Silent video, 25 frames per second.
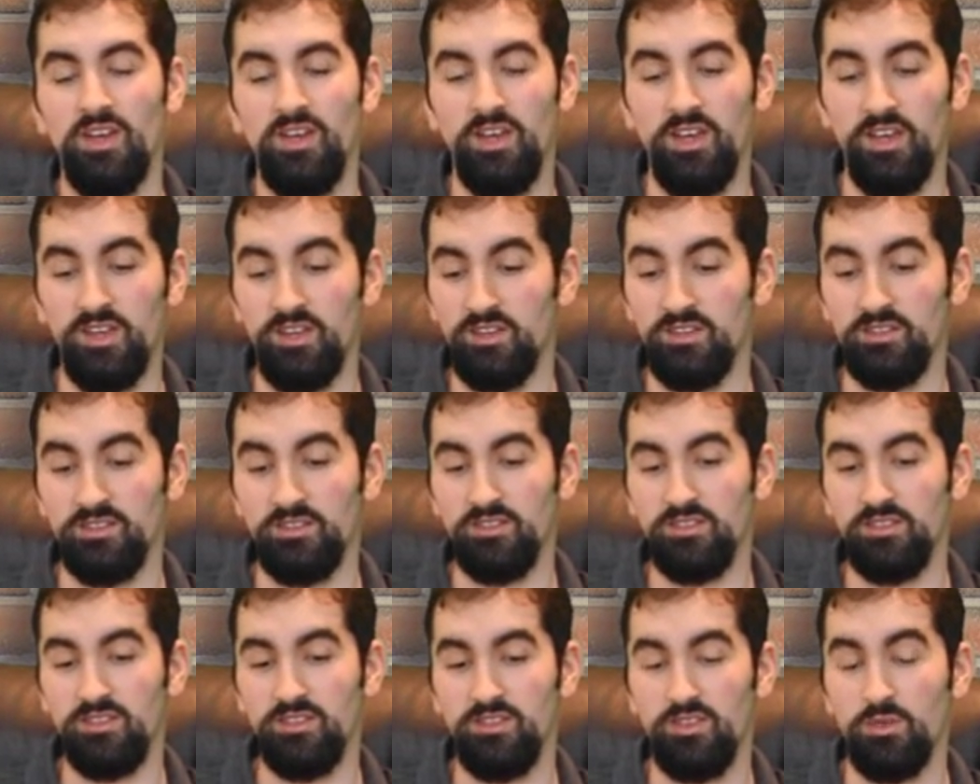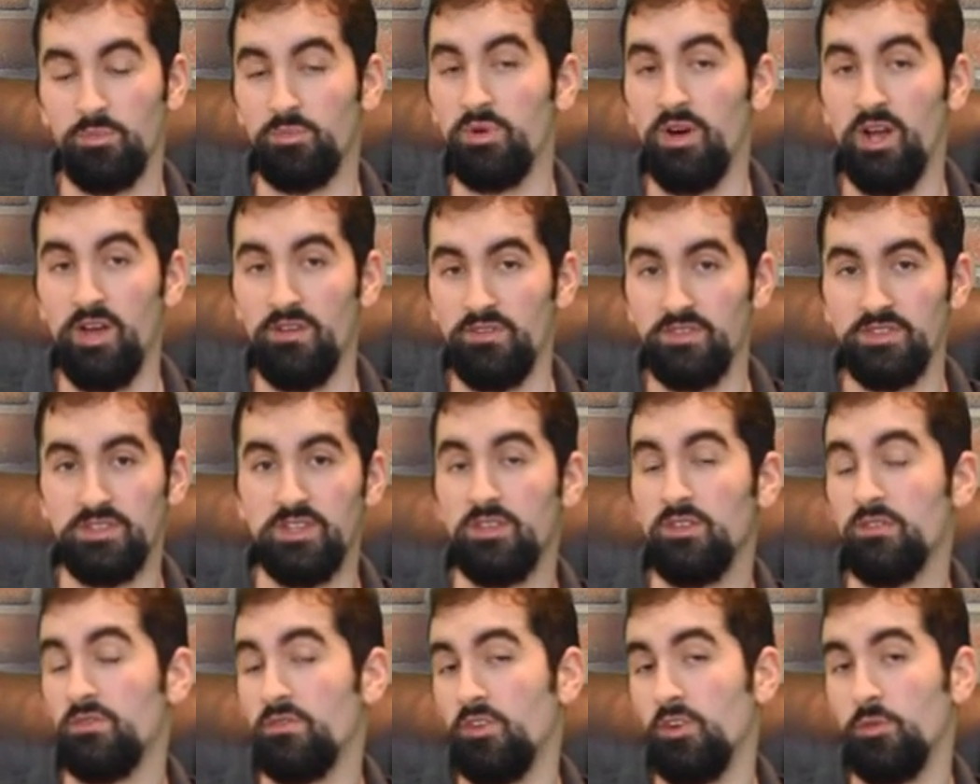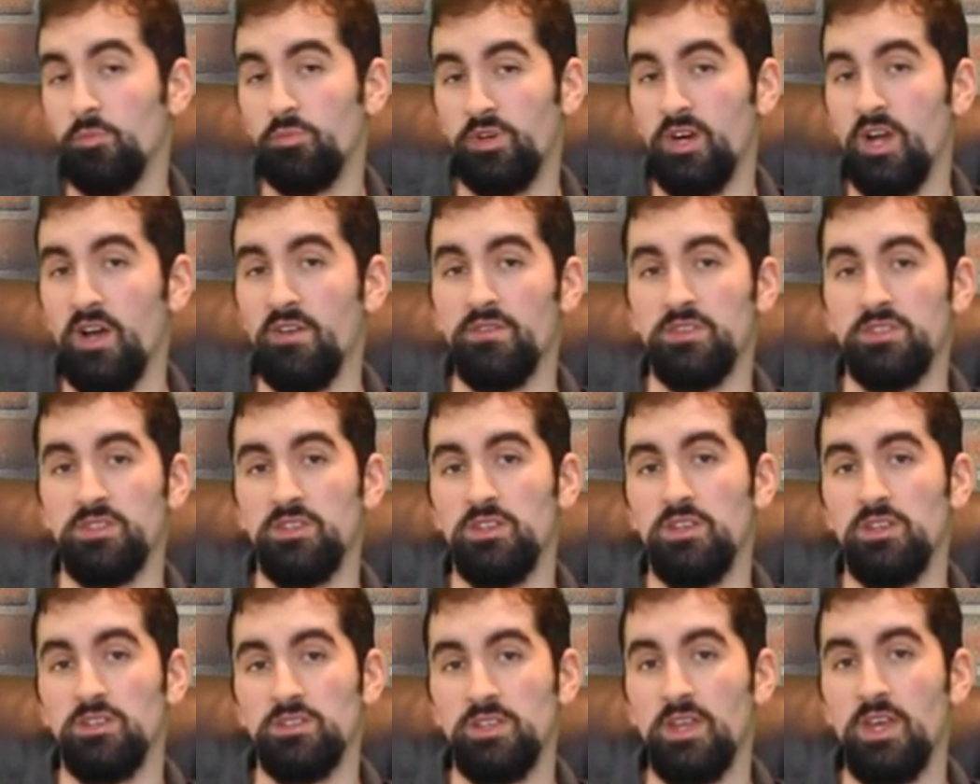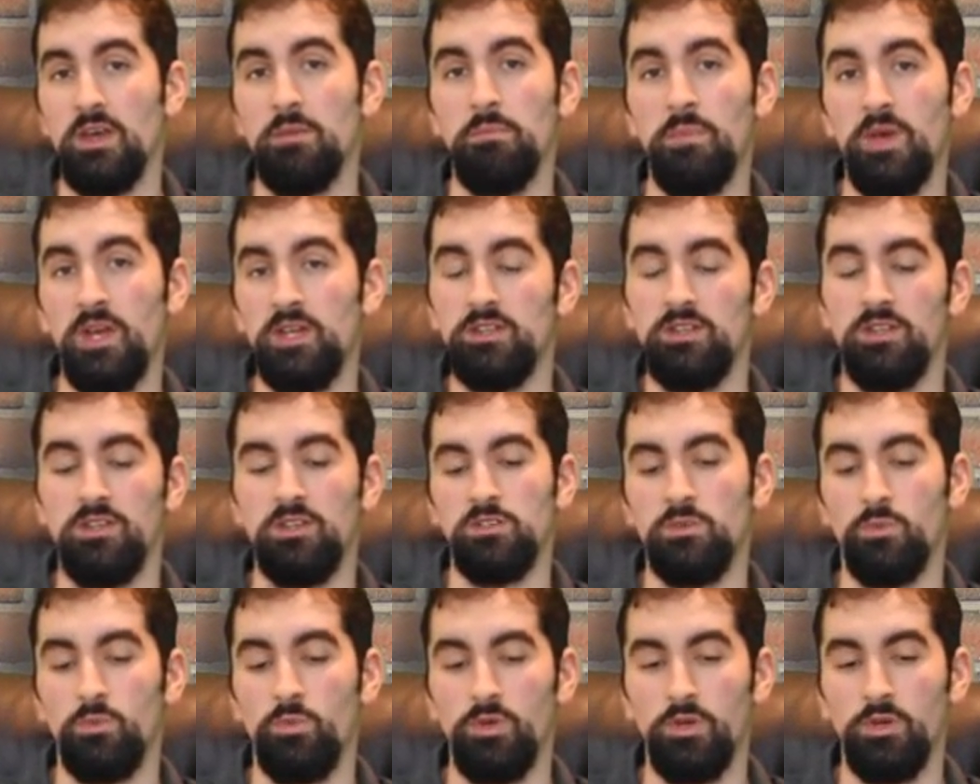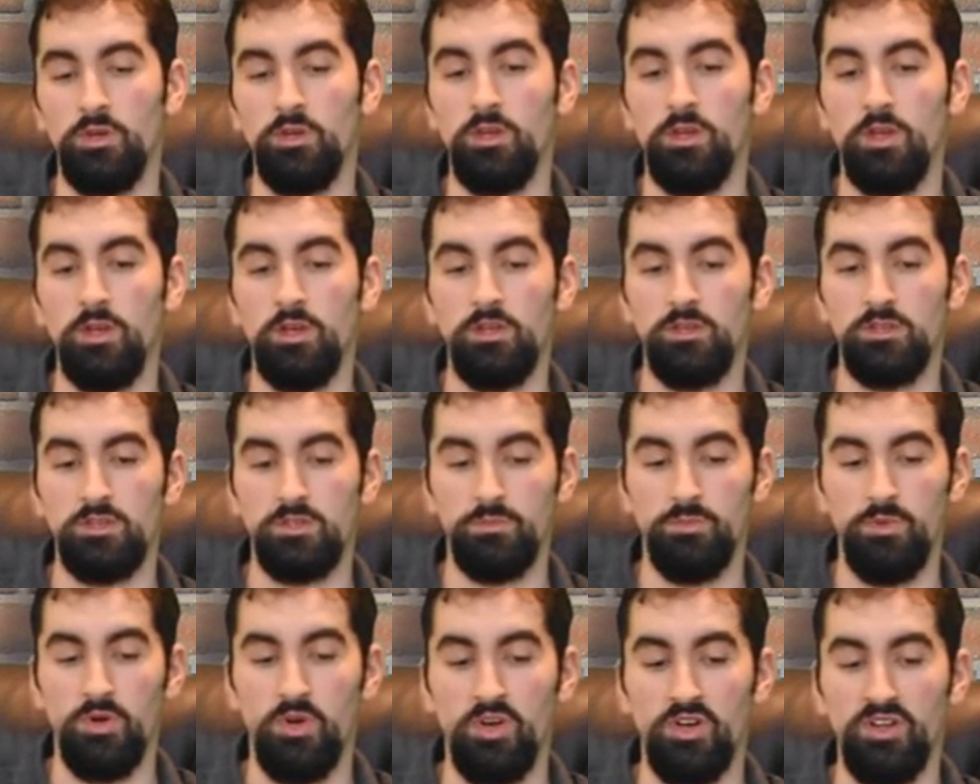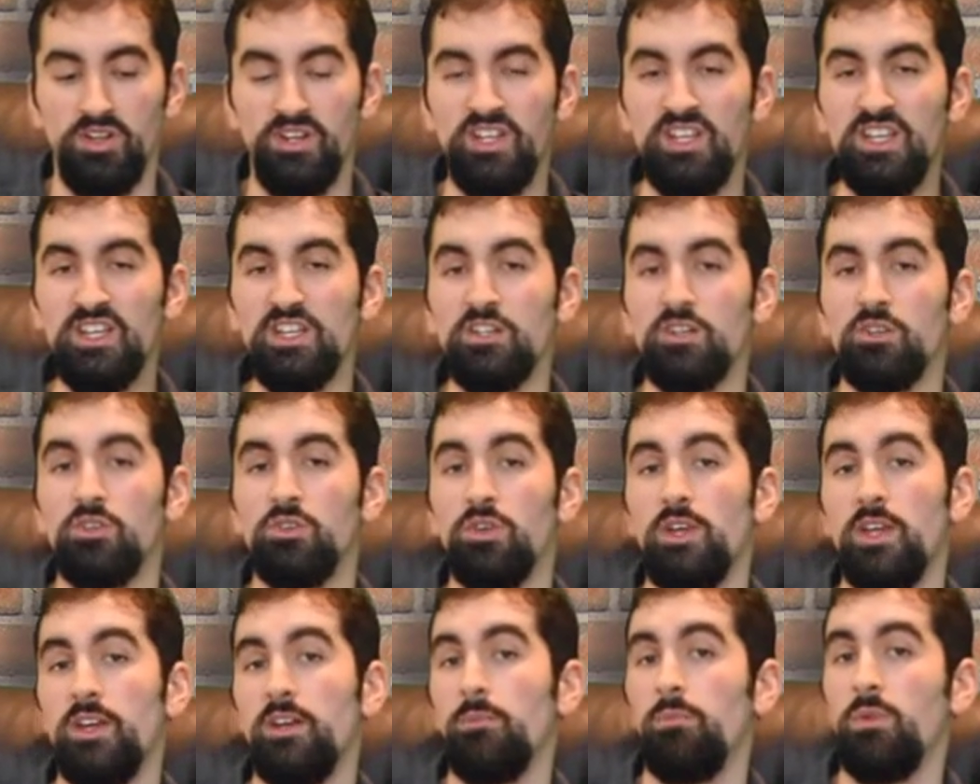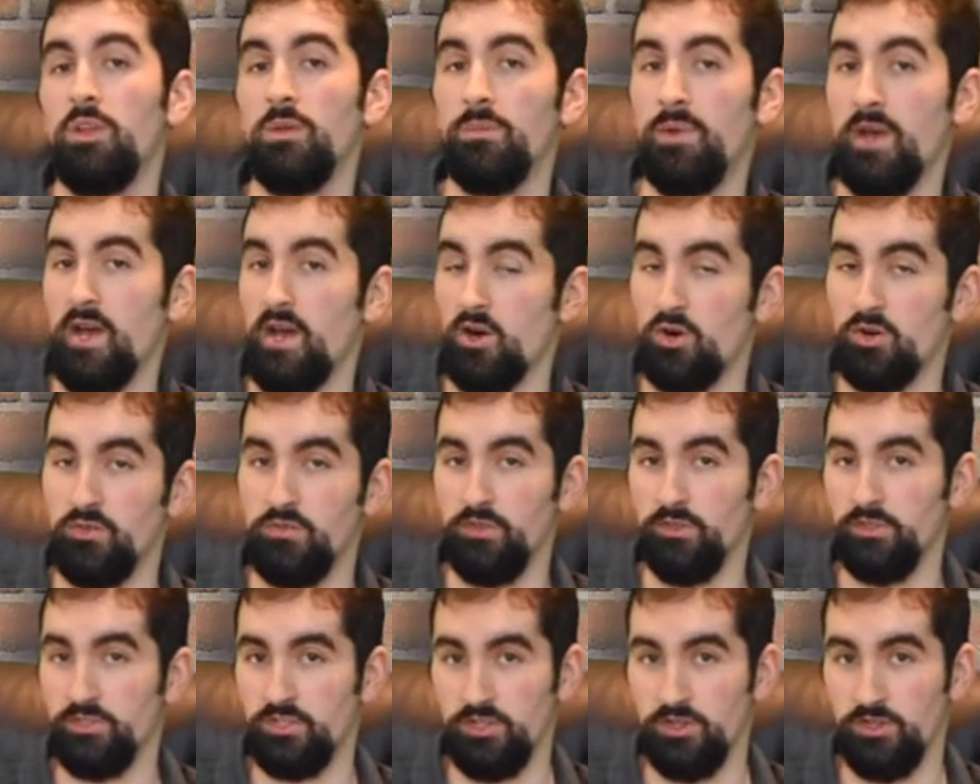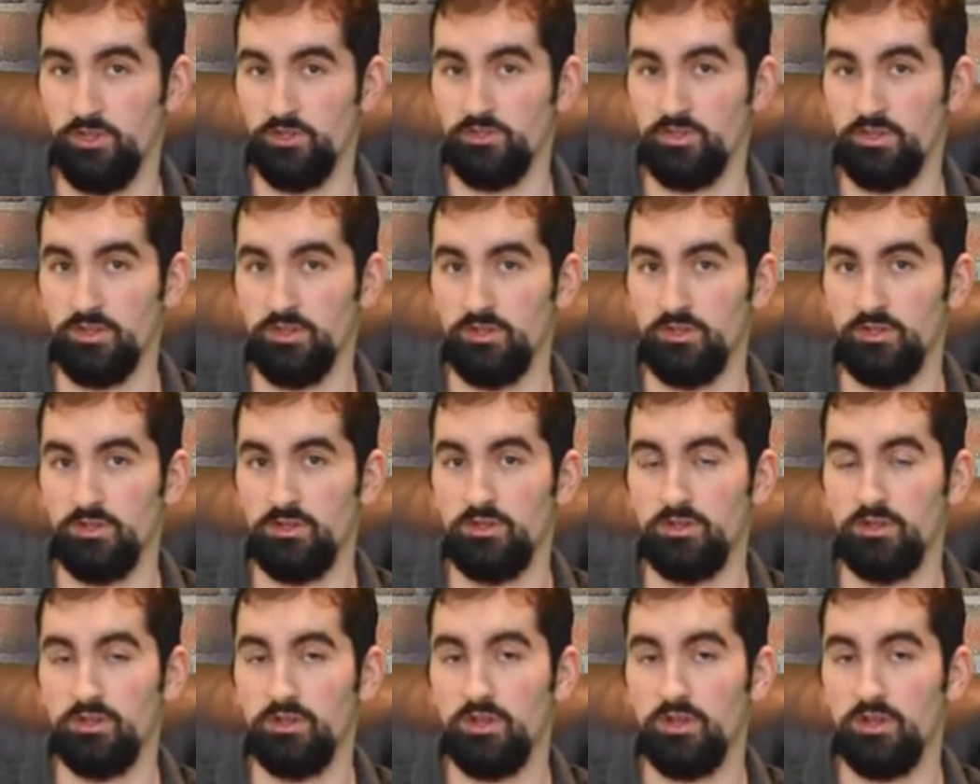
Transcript: And the prophecy, the full prophecy, is that Metis would spawn incredibly powerful children.